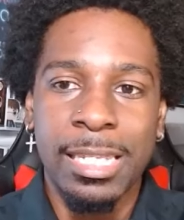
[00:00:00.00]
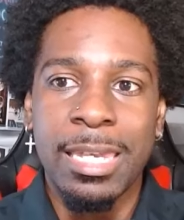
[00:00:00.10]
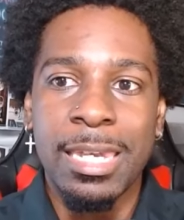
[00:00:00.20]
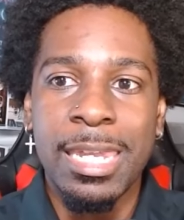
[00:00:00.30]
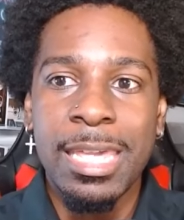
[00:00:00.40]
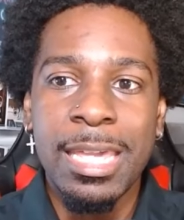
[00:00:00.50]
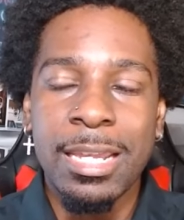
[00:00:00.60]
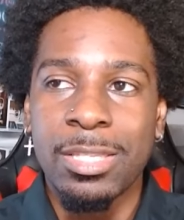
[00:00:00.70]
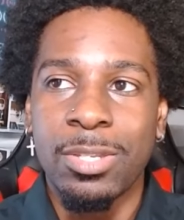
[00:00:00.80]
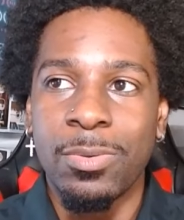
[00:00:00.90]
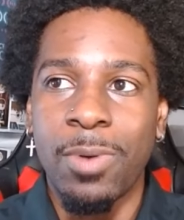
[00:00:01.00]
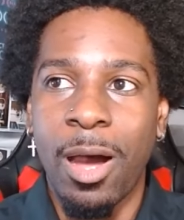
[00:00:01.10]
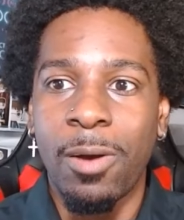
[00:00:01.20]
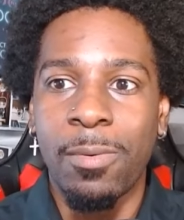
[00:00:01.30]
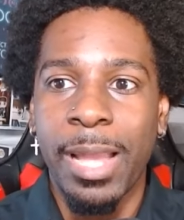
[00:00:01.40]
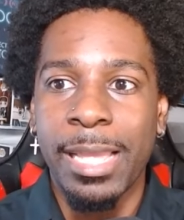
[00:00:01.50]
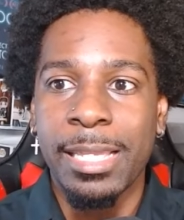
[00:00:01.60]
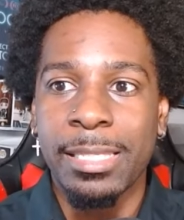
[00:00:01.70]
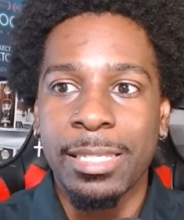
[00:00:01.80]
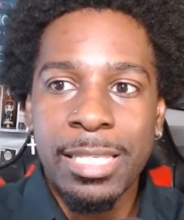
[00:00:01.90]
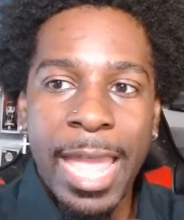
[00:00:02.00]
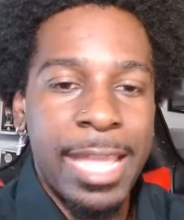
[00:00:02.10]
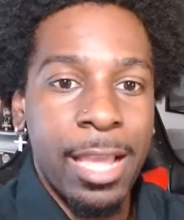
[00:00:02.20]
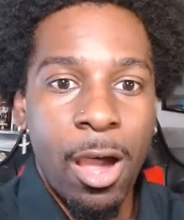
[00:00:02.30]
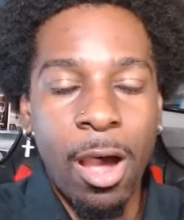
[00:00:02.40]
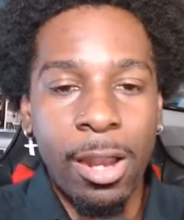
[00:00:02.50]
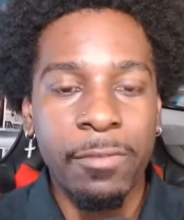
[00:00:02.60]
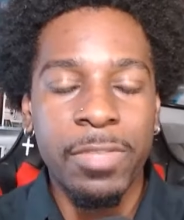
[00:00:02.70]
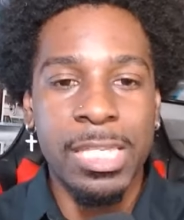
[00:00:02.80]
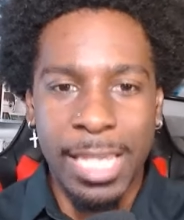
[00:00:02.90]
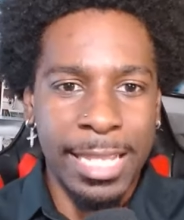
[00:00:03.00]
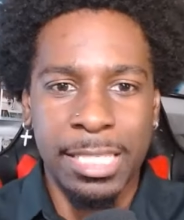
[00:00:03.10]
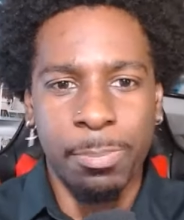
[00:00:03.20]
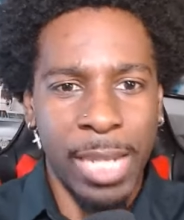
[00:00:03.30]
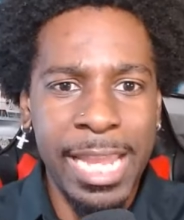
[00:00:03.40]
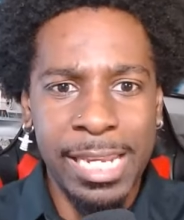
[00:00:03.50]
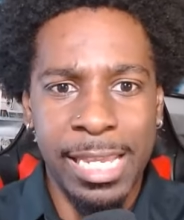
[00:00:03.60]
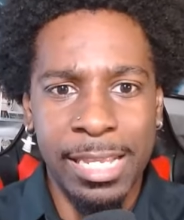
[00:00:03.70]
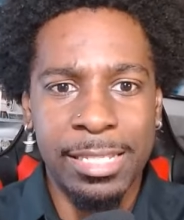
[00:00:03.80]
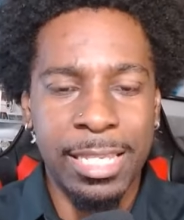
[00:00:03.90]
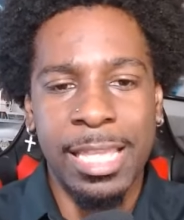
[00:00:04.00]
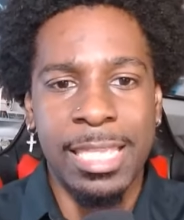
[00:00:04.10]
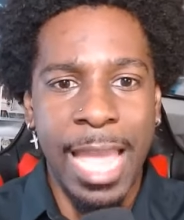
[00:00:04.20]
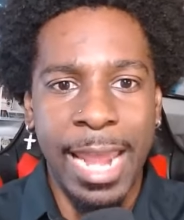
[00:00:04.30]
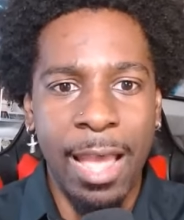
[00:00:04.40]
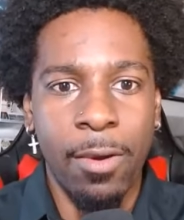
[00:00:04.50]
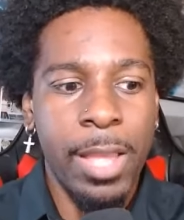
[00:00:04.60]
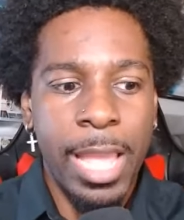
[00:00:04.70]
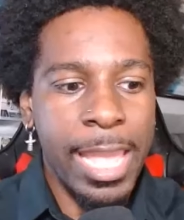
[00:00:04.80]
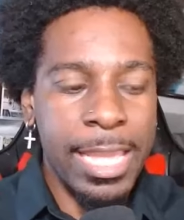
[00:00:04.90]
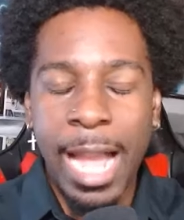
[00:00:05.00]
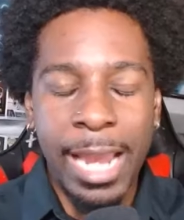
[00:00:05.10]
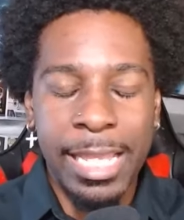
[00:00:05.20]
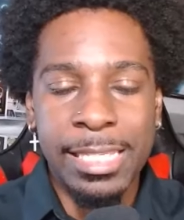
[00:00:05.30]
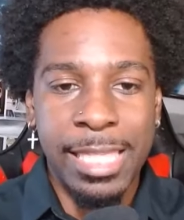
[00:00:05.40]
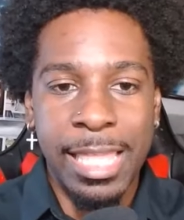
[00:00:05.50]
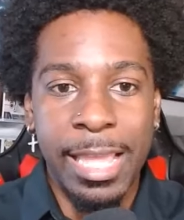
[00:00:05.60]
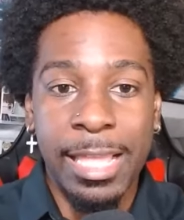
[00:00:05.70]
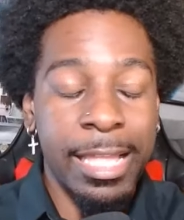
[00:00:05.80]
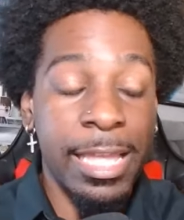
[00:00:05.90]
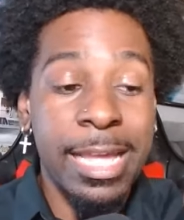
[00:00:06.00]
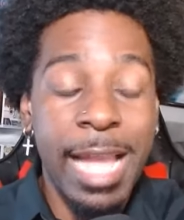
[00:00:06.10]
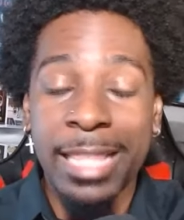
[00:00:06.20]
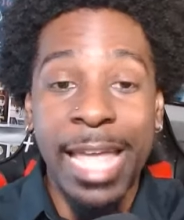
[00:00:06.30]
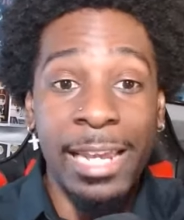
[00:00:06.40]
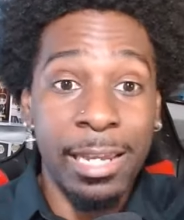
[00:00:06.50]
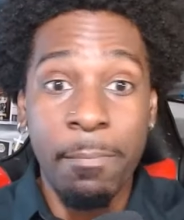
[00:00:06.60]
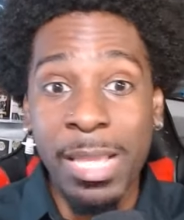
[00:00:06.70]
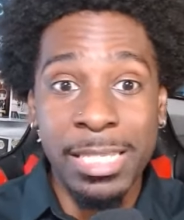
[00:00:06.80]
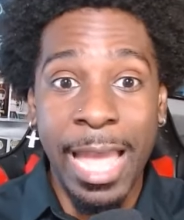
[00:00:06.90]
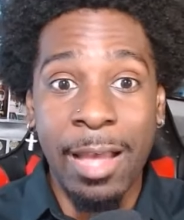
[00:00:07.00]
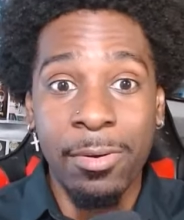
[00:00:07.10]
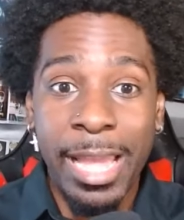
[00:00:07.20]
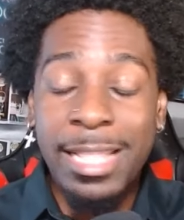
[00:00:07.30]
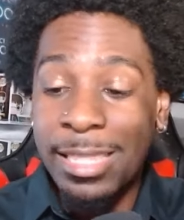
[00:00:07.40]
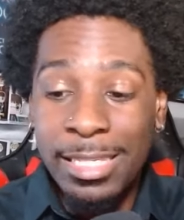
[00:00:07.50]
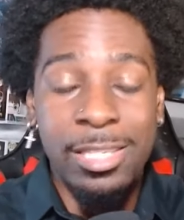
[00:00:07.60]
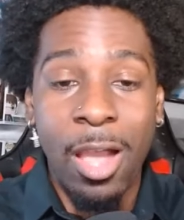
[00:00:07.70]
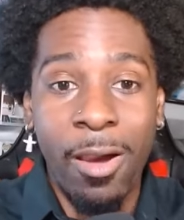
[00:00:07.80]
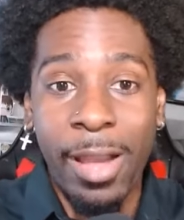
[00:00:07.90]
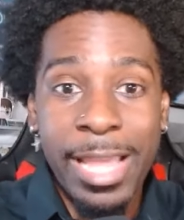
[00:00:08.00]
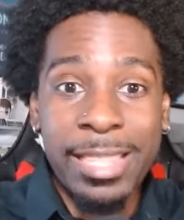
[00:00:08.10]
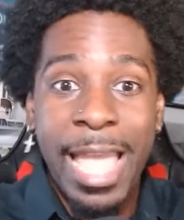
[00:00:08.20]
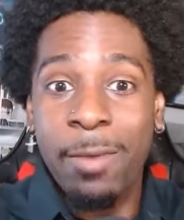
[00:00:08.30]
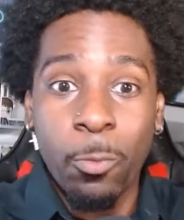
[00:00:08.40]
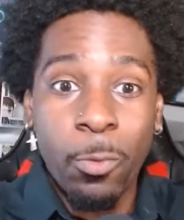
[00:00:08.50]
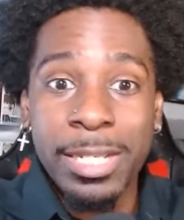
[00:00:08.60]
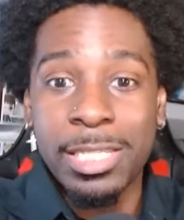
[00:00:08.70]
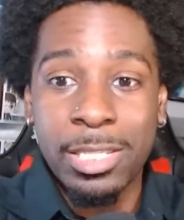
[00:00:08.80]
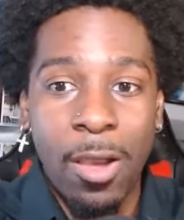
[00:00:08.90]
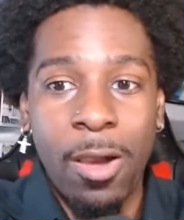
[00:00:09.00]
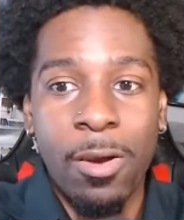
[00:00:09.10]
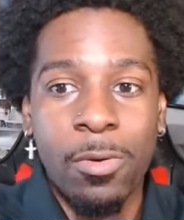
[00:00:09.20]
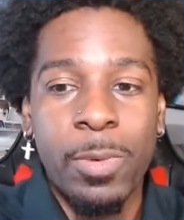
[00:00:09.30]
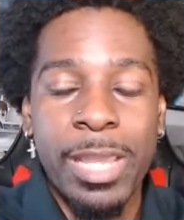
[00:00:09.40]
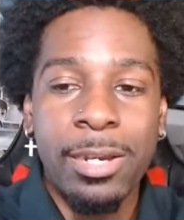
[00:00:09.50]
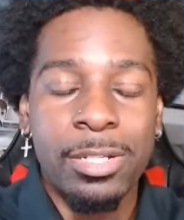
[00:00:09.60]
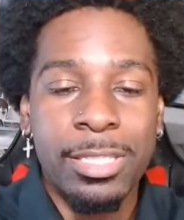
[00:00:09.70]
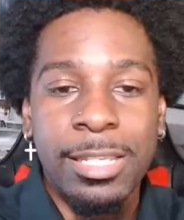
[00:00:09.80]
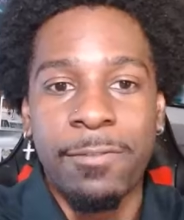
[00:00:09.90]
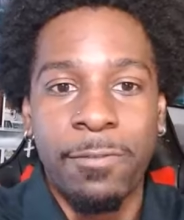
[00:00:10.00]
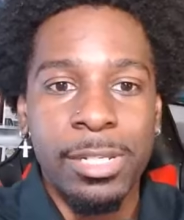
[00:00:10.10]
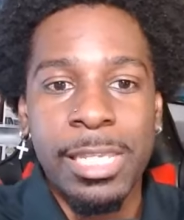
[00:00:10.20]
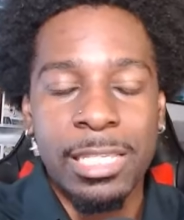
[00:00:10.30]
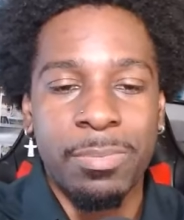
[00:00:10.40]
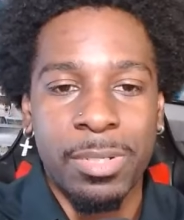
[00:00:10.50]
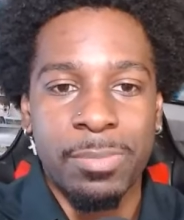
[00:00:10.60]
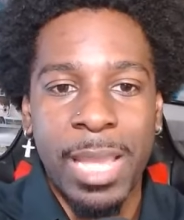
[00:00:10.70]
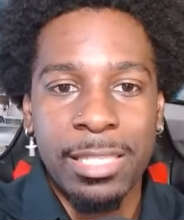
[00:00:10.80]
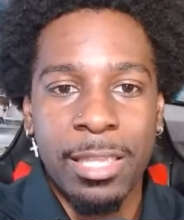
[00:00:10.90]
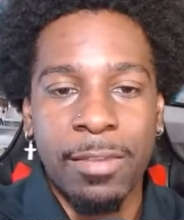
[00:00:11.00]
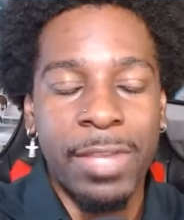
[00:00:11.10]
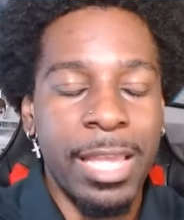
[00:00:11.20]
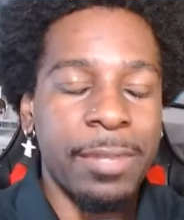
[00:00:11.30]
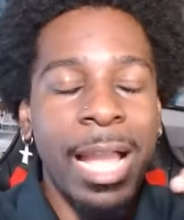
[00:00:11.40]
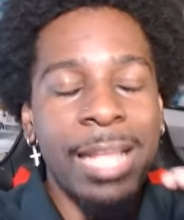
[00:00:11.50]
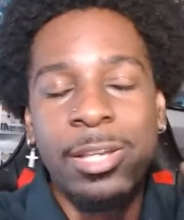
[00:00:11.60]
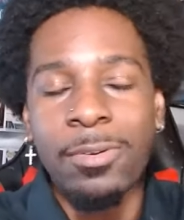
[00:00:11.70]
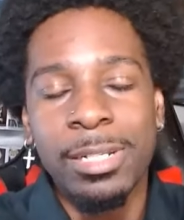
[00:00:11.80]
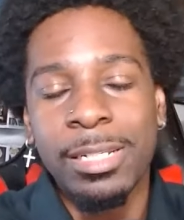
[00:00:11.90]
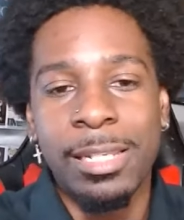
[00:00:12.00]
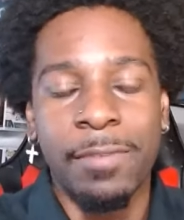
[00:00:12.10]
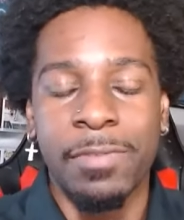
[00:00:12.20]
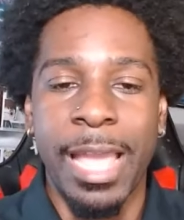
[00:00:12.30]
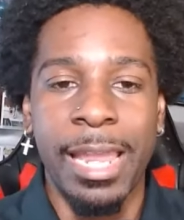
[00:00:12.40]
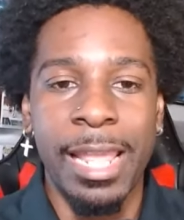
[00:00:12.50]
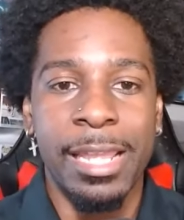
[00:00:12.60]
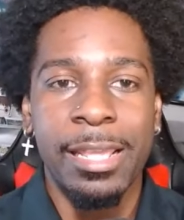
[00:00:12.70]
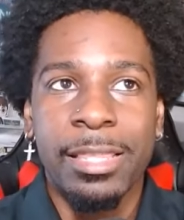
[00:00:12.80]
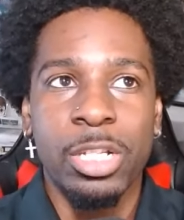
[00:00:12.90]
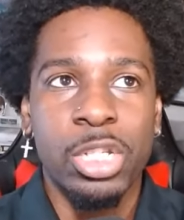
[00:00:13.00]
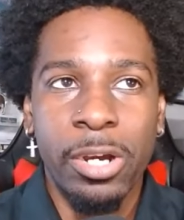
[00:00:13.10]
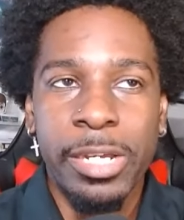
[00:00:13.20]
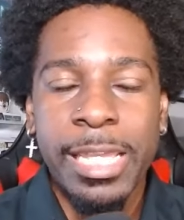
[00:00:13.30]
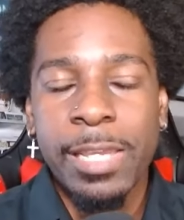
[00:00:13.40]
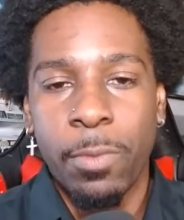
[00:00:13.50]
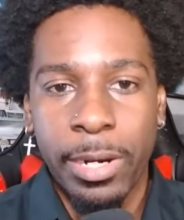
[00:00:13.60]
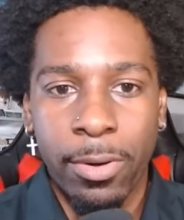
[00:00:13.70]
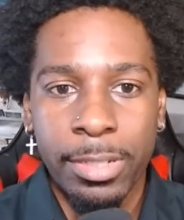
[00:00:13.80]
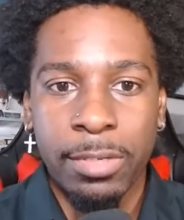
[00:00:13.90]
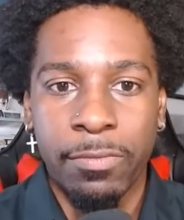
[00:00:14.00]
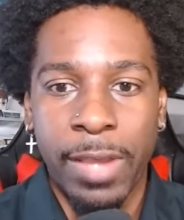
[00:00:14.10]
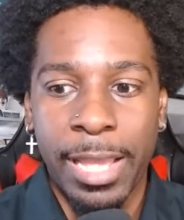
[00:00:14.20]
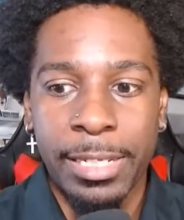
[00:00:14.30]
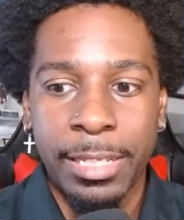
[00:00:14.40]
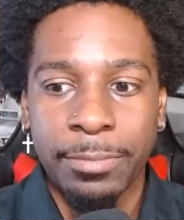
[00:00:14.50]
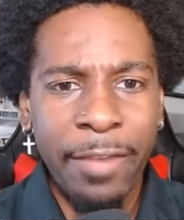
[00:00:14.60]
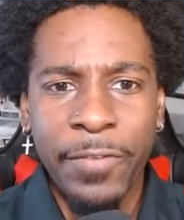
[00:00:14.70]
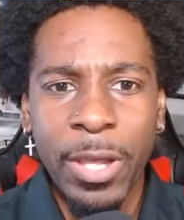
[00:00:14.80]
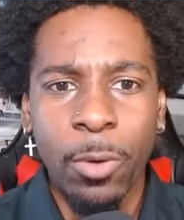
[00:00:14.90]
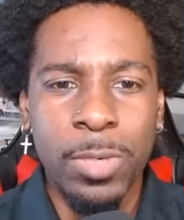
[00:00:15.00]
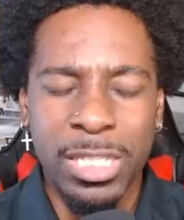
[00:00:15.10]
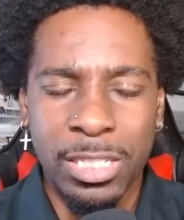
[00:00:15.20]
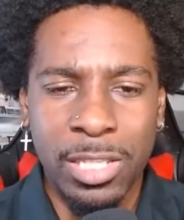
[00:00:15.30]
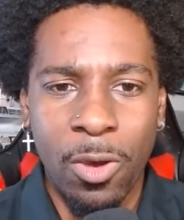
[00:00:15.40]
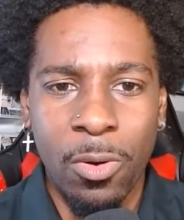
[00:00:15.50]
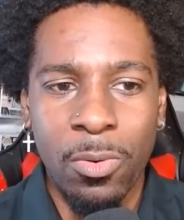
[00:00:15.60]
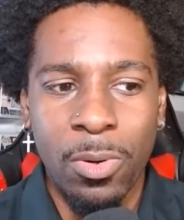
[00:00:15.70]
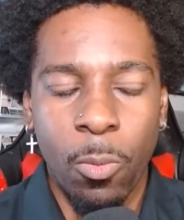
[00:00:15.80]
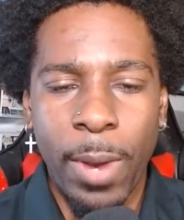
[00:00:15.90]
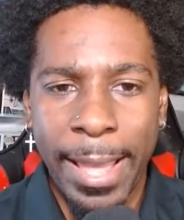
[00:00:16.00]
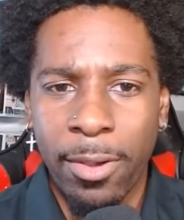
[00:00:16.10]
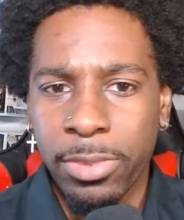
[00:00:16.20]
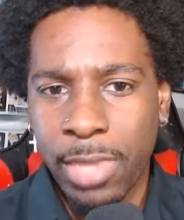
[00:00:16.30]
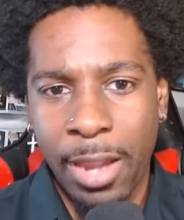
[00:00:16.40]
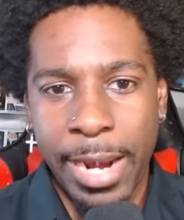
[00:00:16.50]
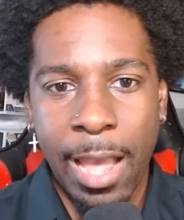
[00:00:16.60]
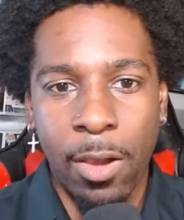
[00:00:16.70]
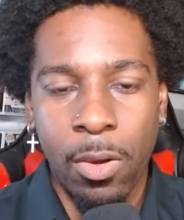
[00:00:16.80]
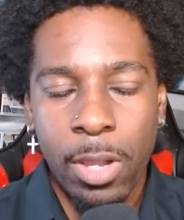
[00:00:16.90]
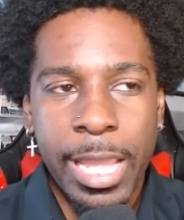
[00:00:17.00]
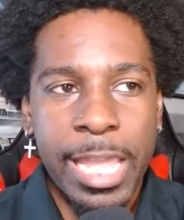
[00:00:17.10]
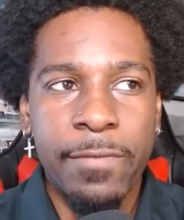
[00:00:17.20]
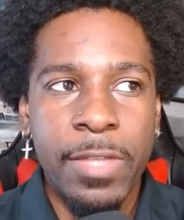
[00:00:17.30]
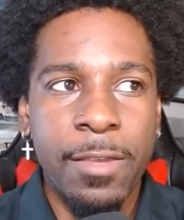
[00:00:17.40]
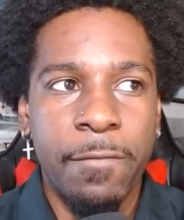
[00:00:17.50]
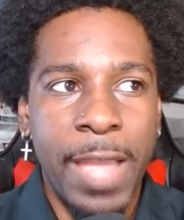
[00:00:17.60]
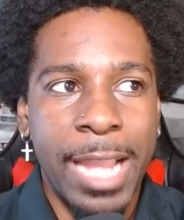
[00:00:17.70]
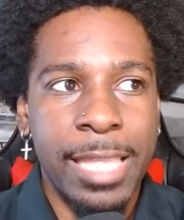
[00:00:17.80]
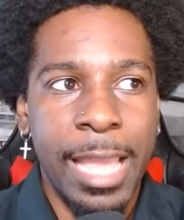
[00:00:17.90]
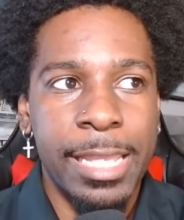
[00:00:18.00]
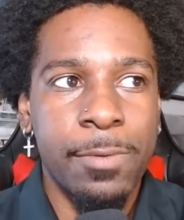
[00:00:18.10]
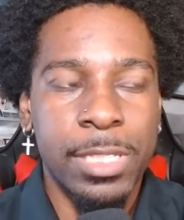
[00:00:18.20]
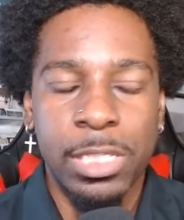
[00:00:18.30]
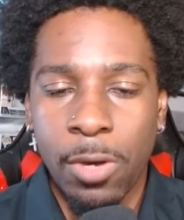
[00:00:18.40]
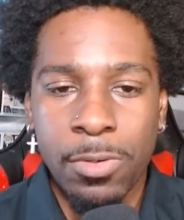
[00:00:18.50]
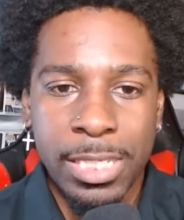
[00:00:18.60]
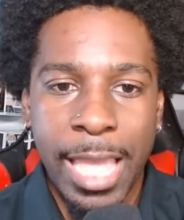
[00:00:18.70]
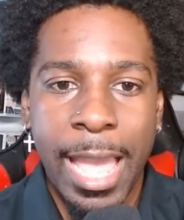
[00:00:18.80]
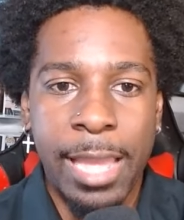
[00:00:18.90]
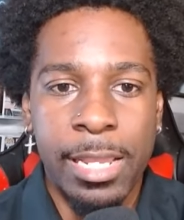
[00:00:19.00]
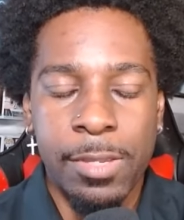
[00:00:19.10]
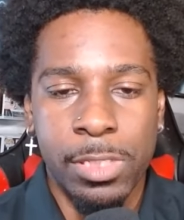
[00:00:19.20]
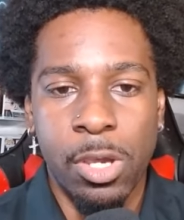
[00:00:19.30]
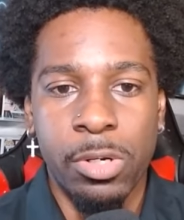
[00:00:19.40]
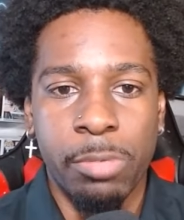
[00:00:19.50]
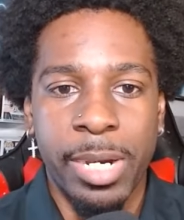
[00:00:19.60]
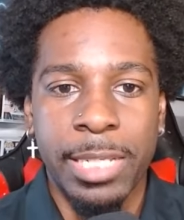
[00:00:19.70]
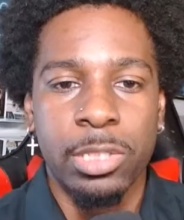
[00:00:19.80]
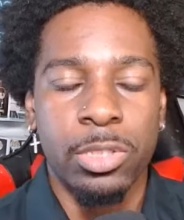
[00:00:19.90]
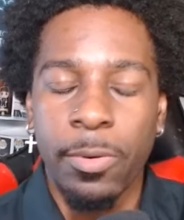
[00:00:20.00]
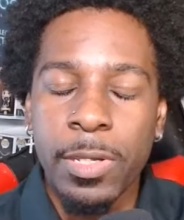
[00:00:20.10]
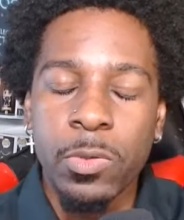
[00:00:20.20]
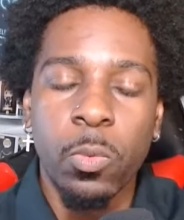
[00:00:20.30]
need to always take all of this explaining to get that out. He got that lament out in the song. In that one song, we understood fully his perspective, and I totally love that. And the journey he went on to find it, I felt was so well thought out. Even the fact that he was so sad and he was so depressed, so he was